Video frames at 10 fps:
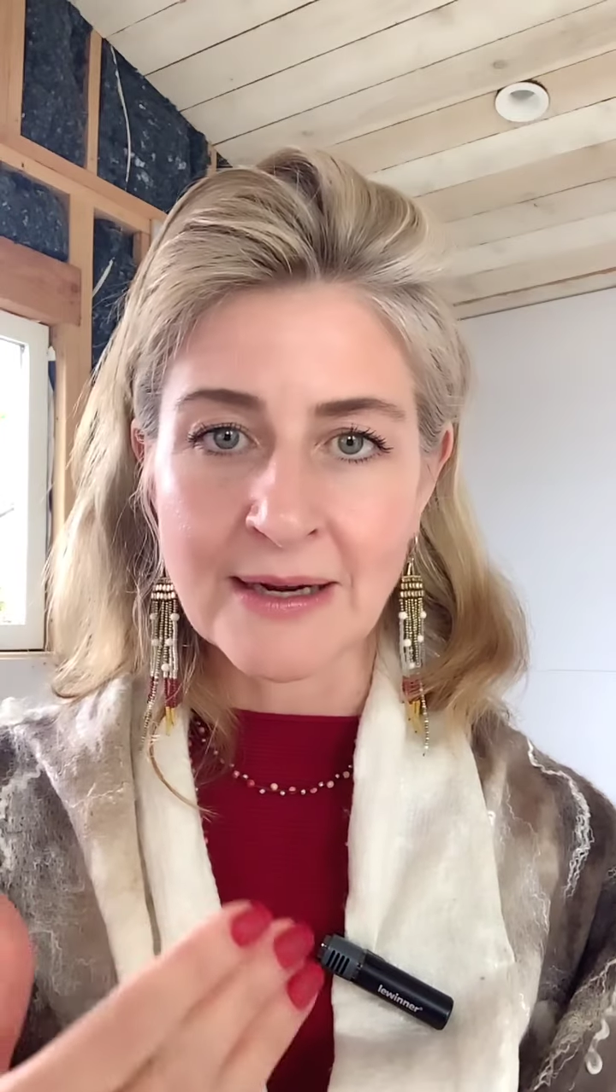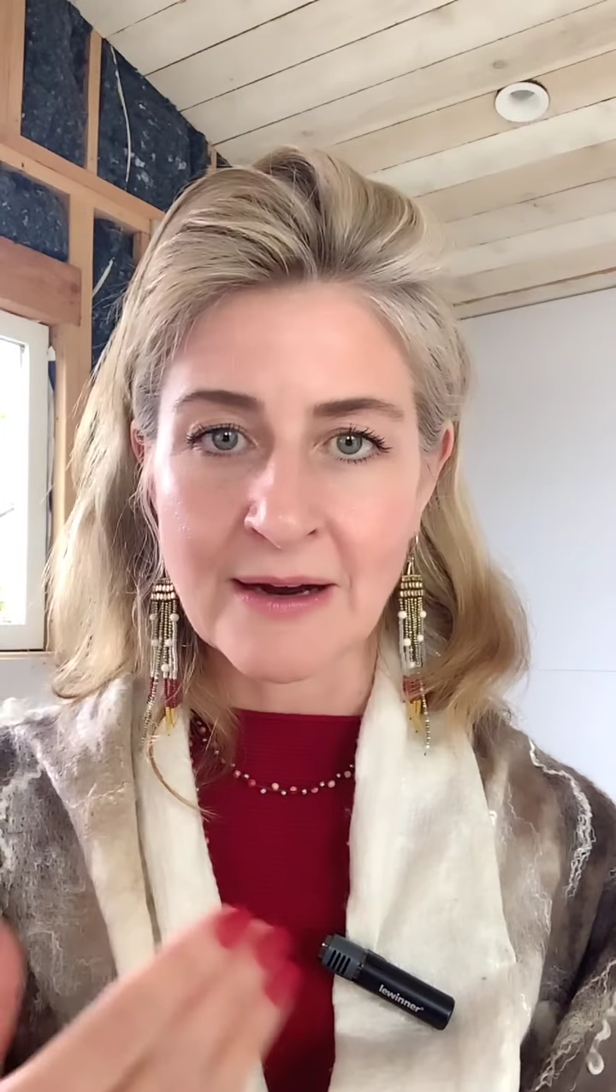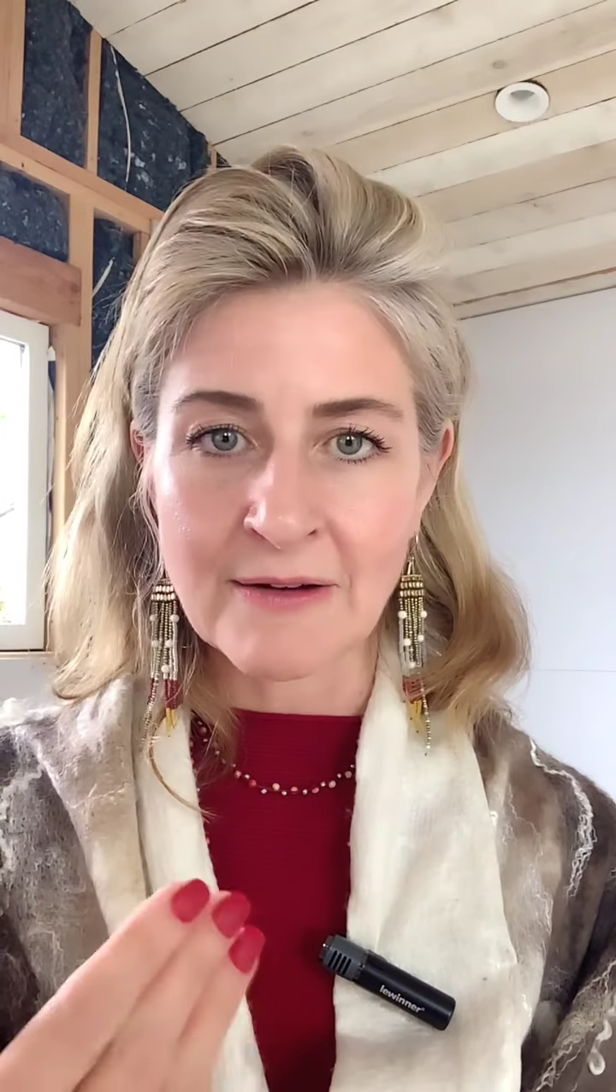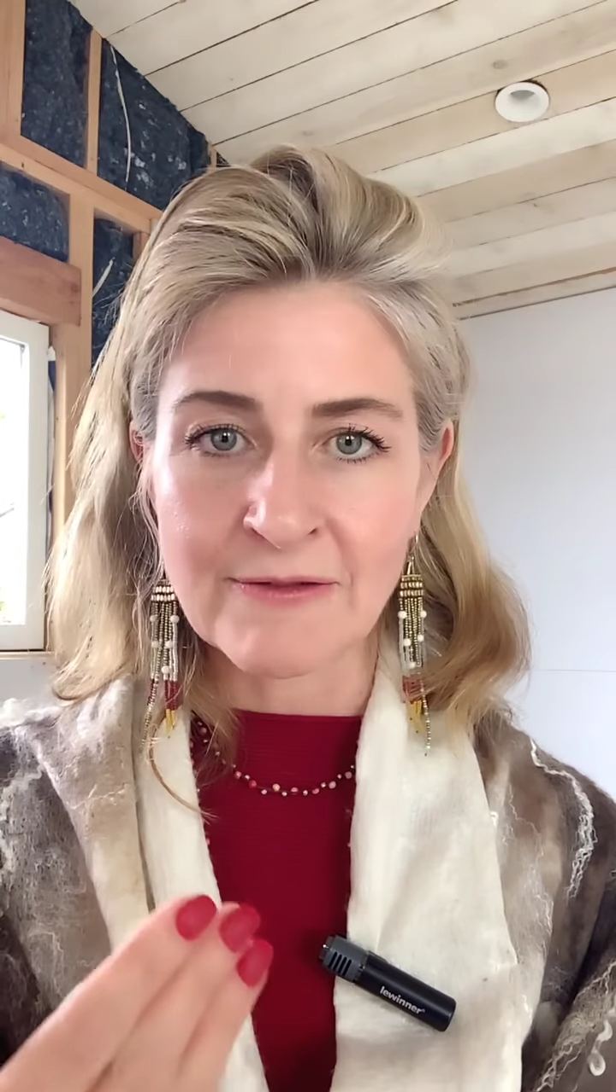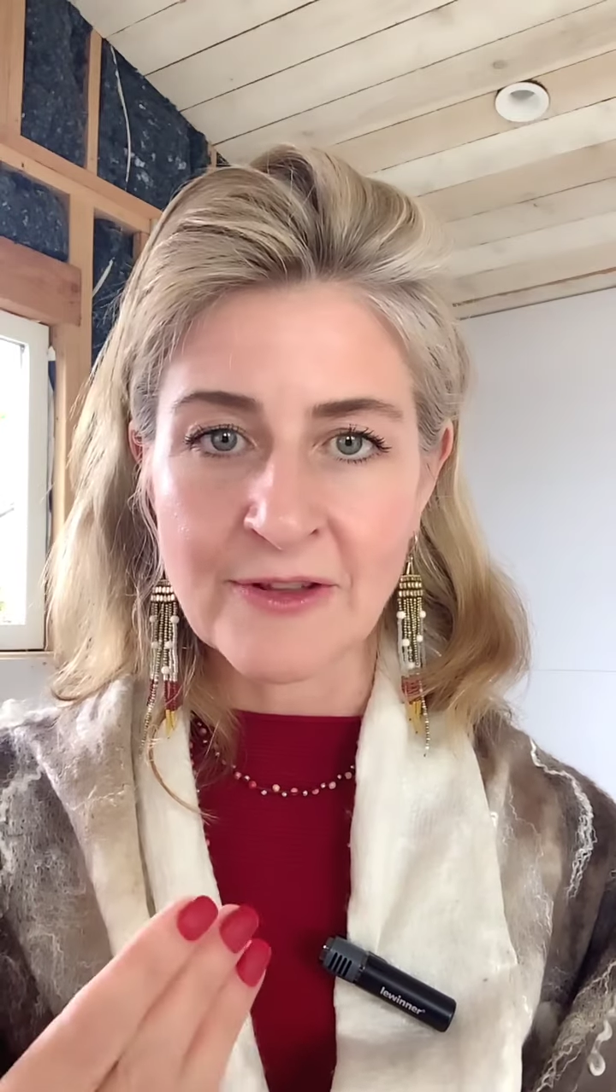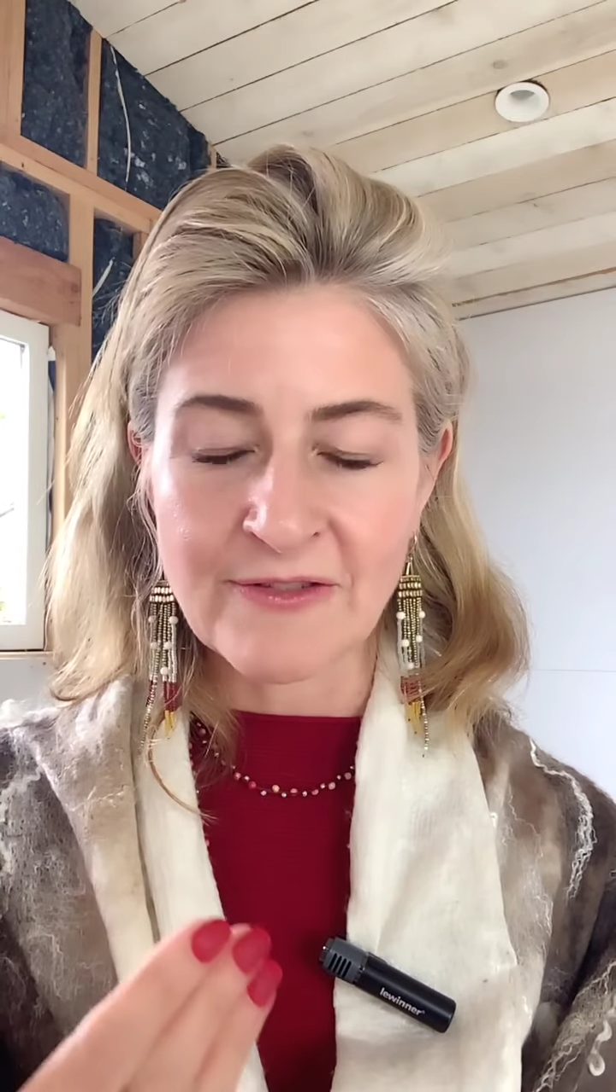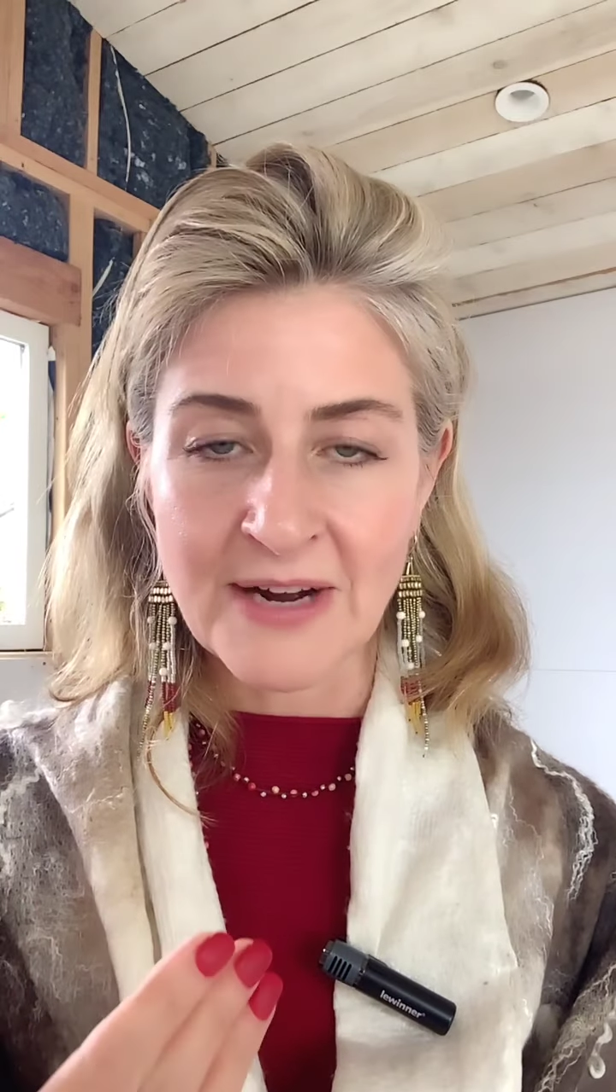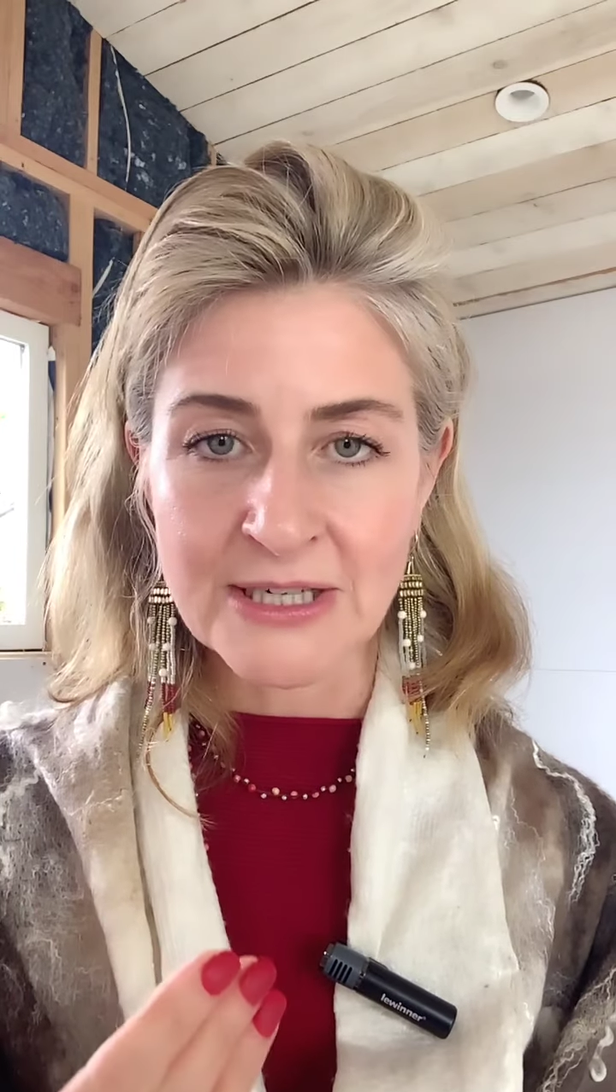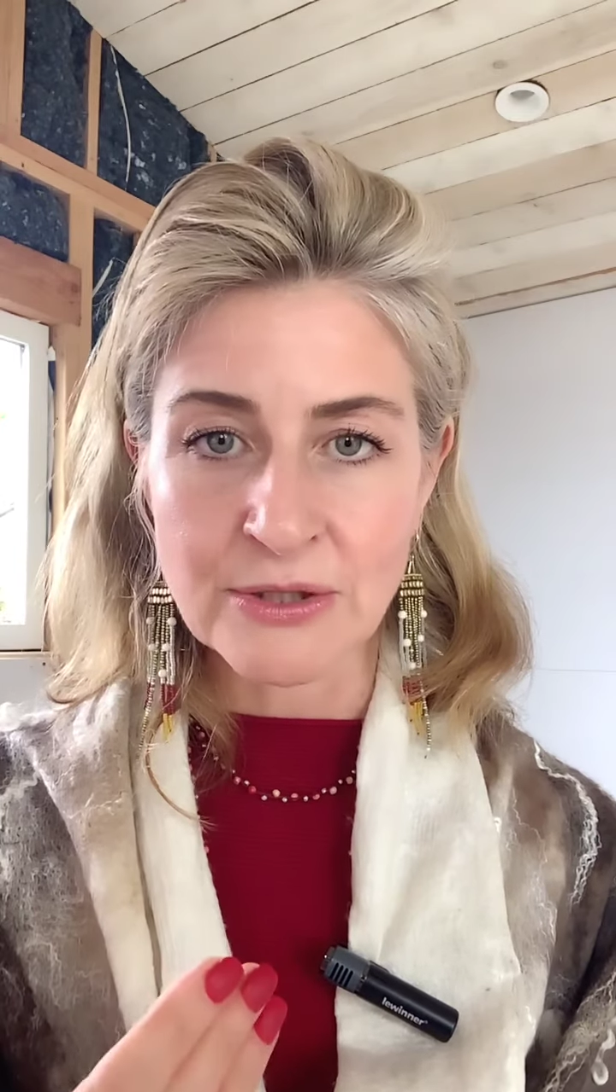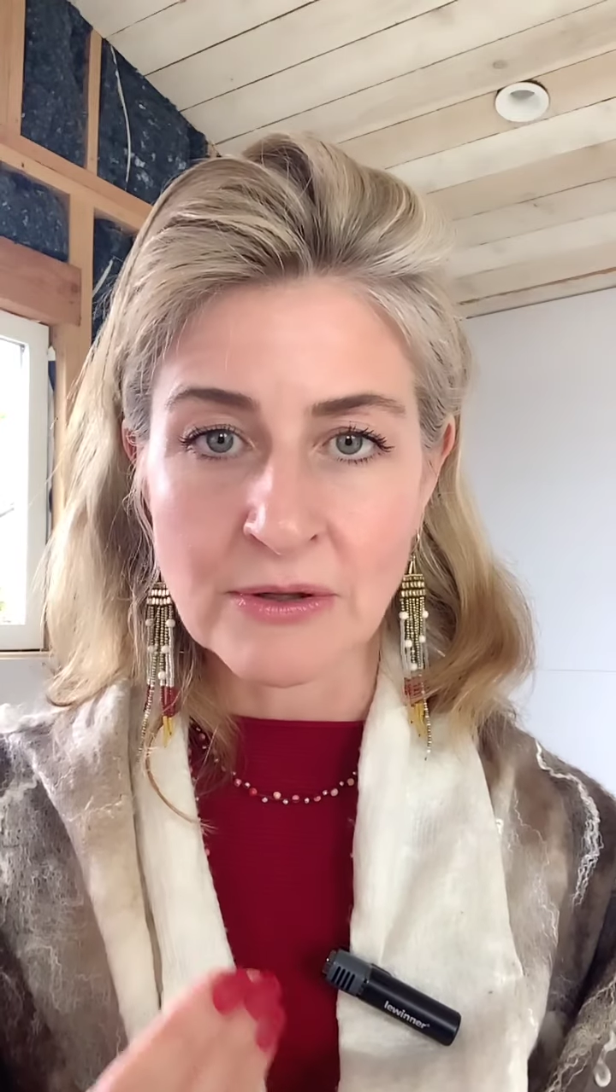of the
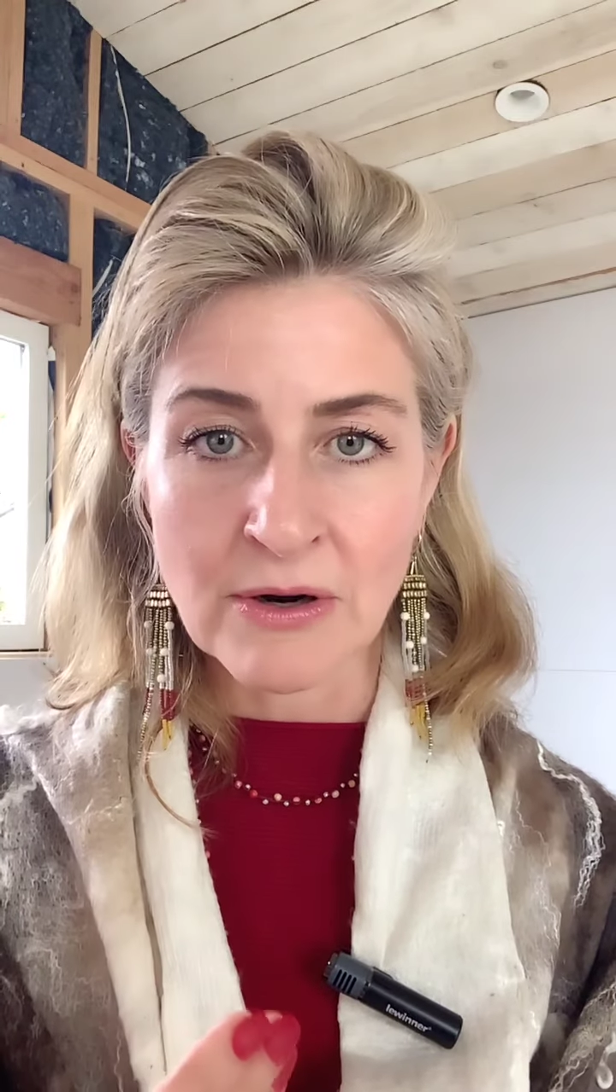fascial